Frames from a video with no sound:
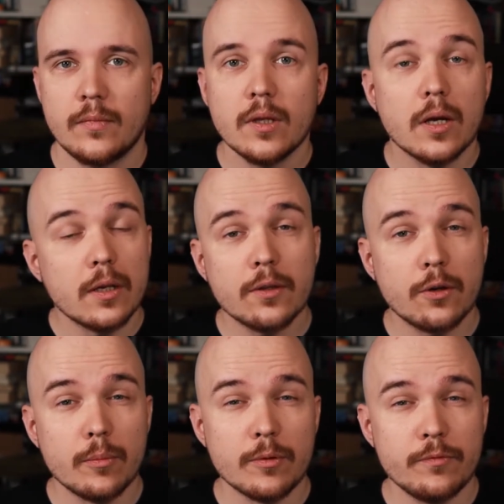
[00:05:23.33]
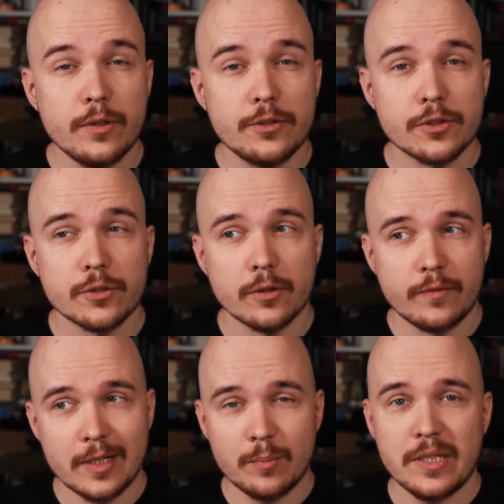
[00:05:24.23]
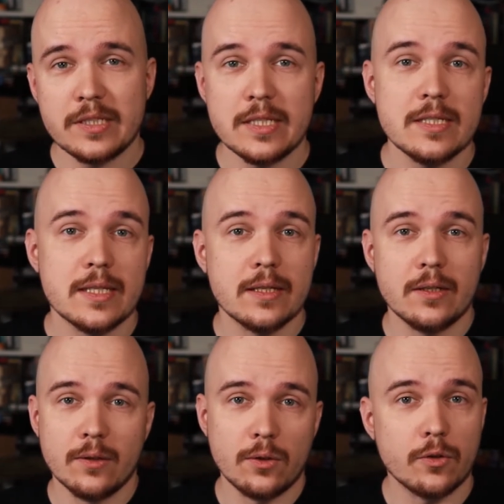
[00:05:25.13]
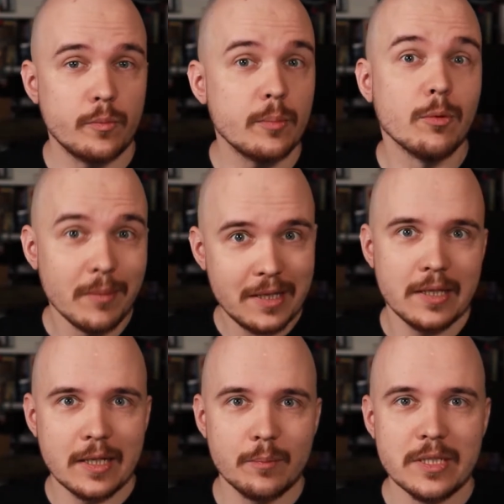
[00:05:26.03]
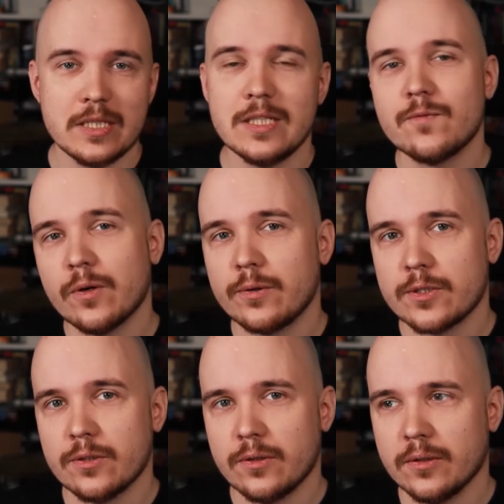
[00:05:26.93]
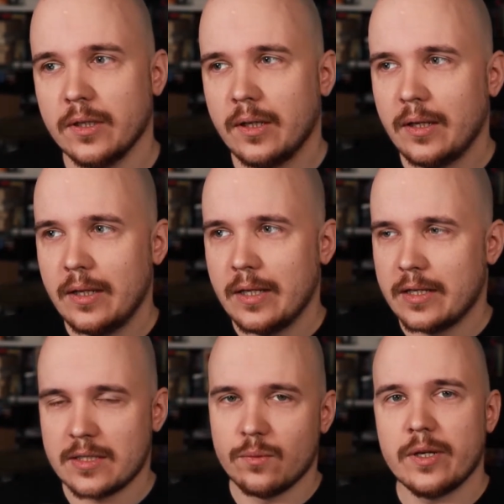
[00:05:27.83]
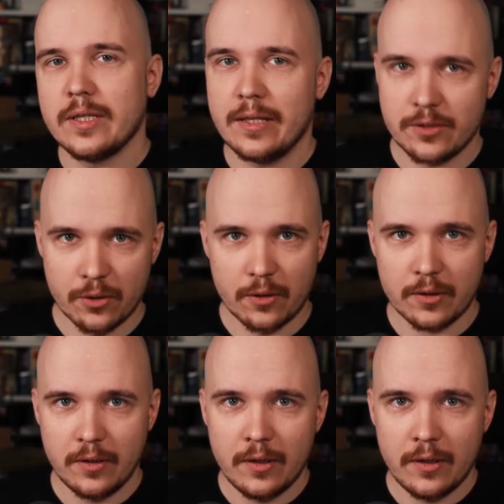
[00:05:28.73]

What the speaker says: Another common feature of NPCs that a lot of people making NPCs focus on is the way they talk,